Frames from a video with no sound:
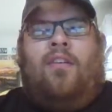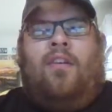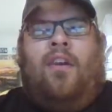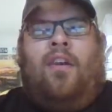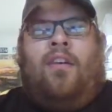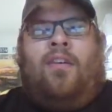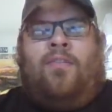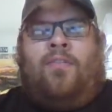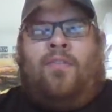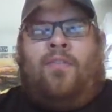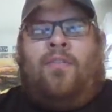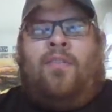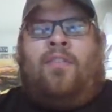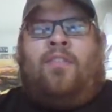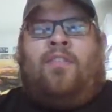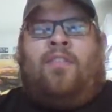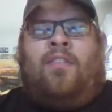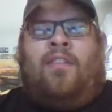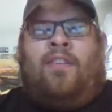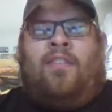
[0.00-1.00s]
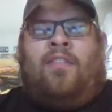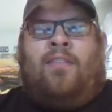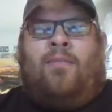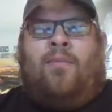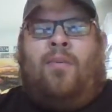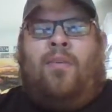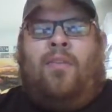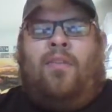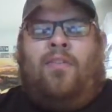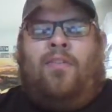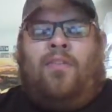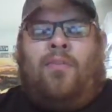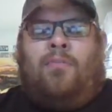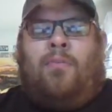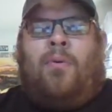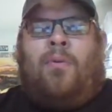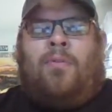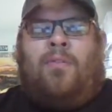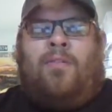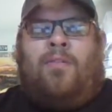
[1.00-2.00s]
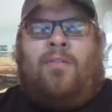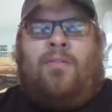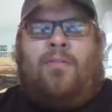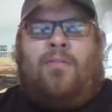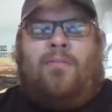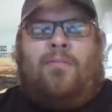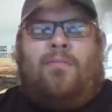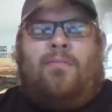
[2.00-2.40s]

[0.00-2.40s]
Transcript: And if you broke the